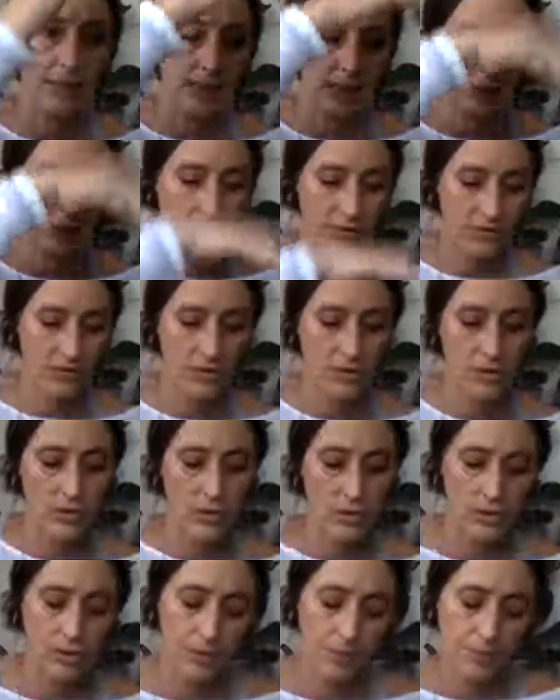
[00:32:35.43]
And
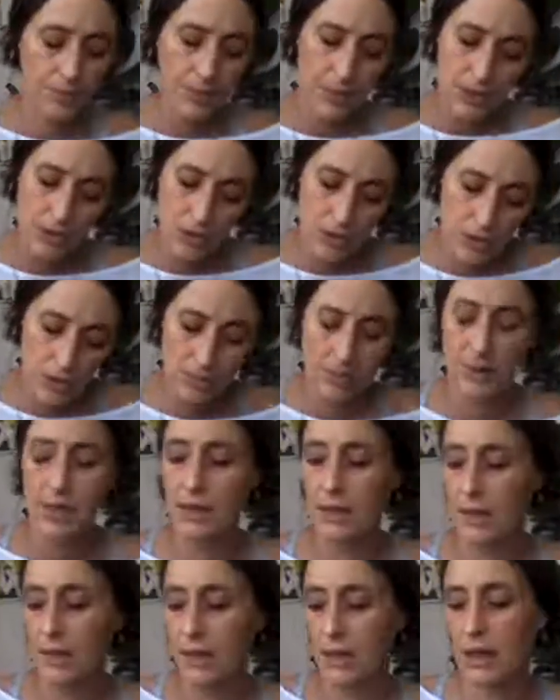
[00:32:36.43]
so it could be a
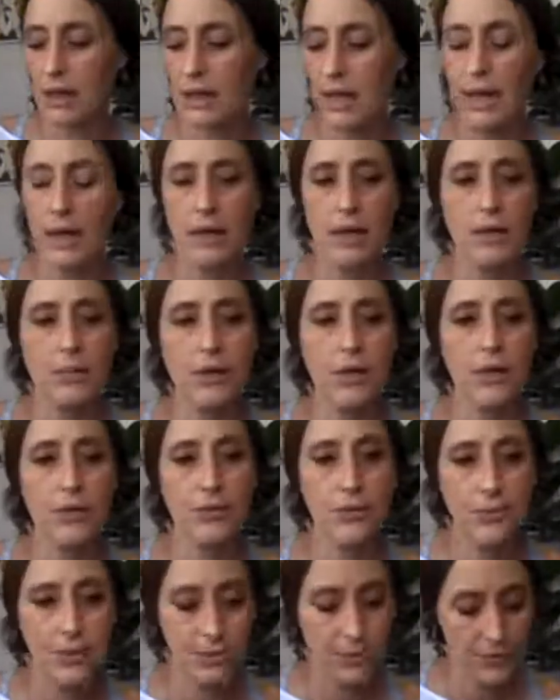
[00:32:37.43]
little of that coming
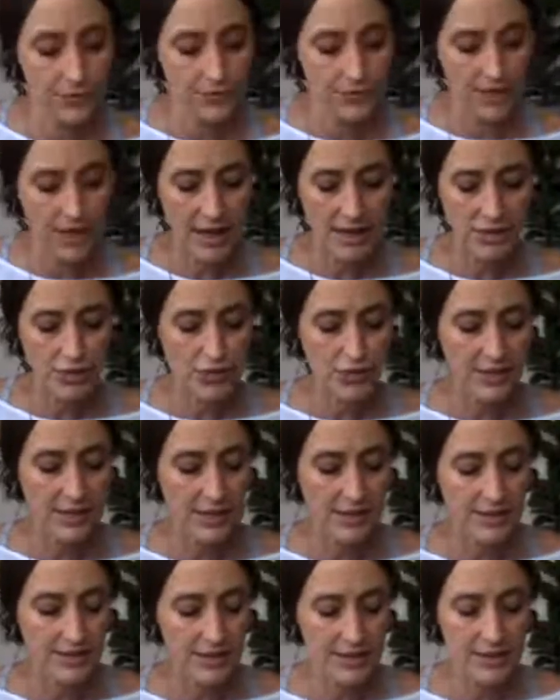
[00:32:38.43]
through of Sag
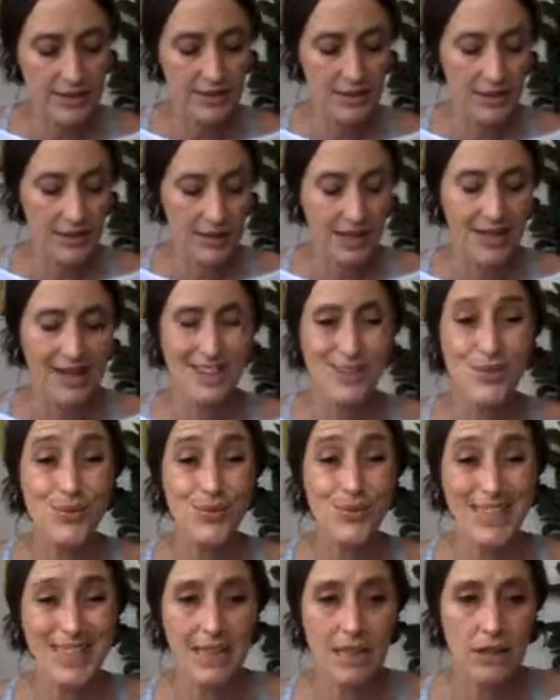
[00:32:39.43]
season as we
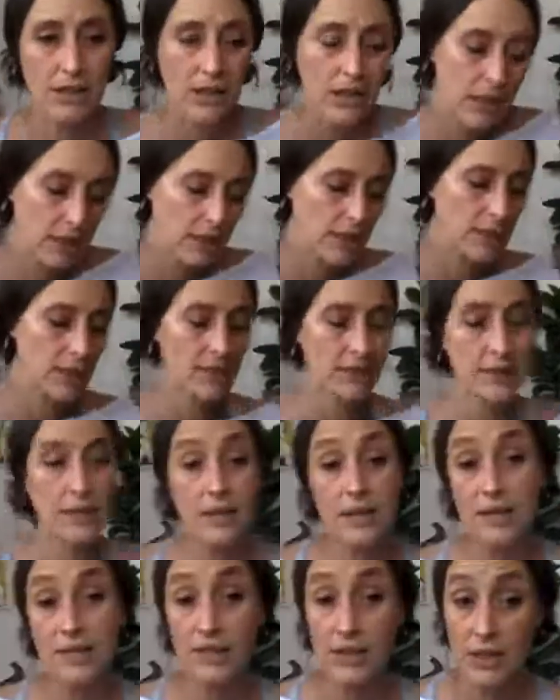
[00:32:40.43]
near the end
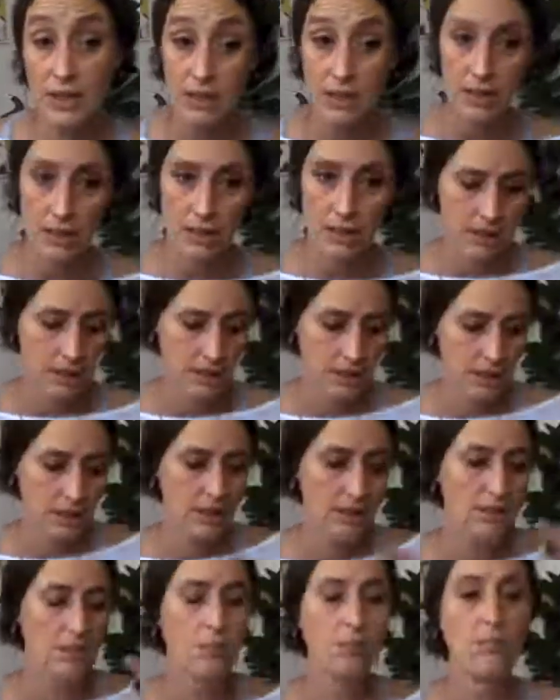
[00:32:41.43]
of the year.
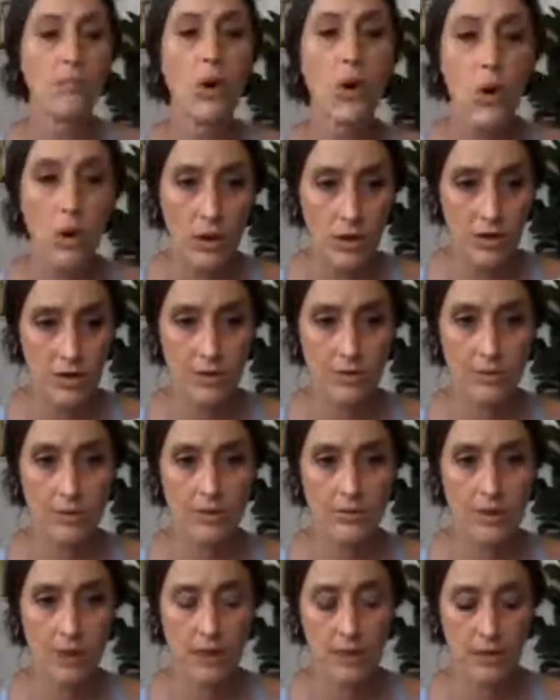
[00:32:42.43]
More is
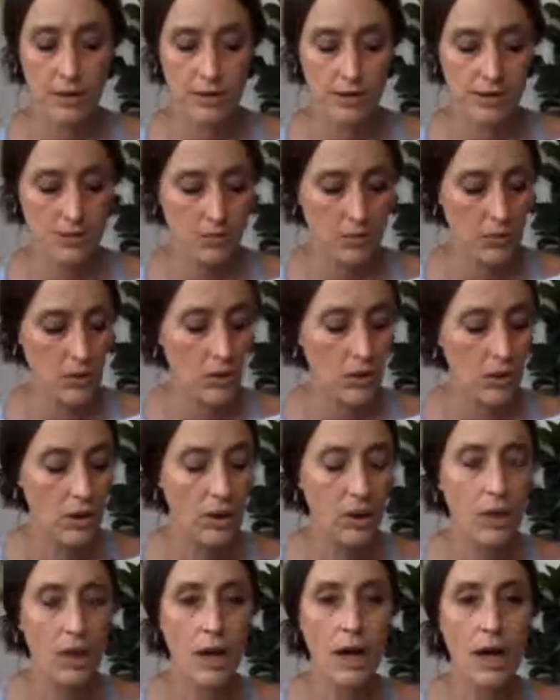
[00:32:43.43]
revealed,
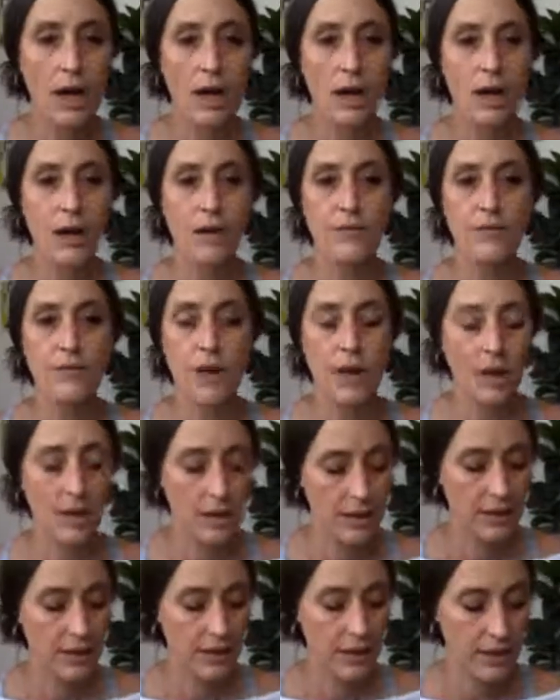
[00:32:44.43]
more of
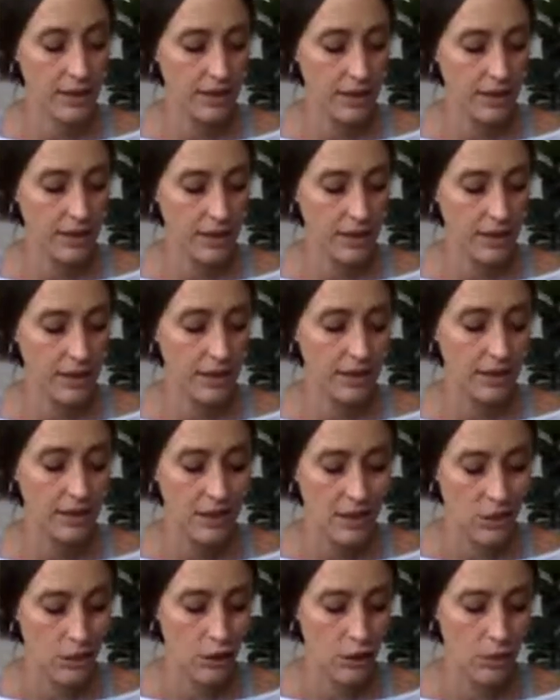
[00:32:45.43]
the
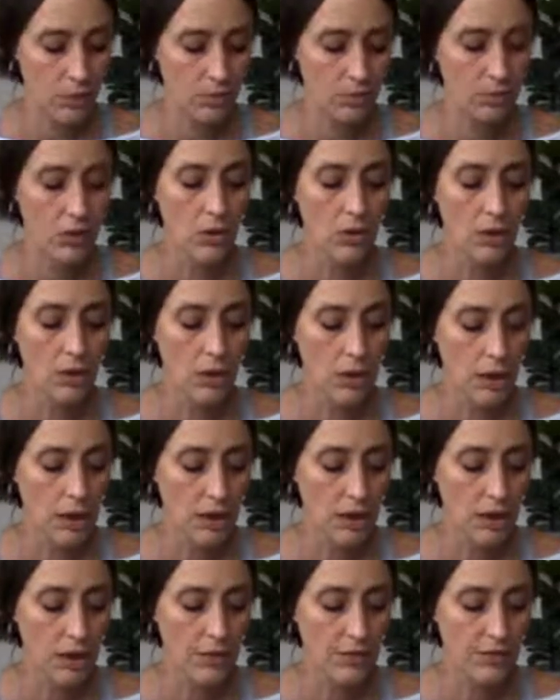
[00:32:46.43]
ego, more
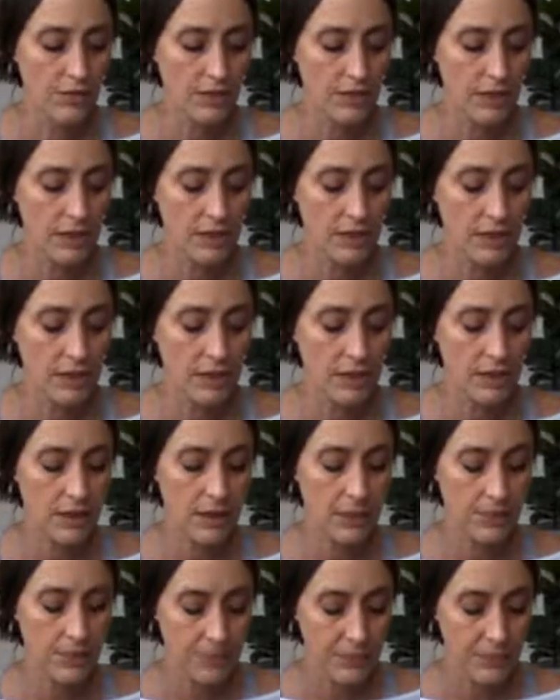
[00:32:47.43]
of the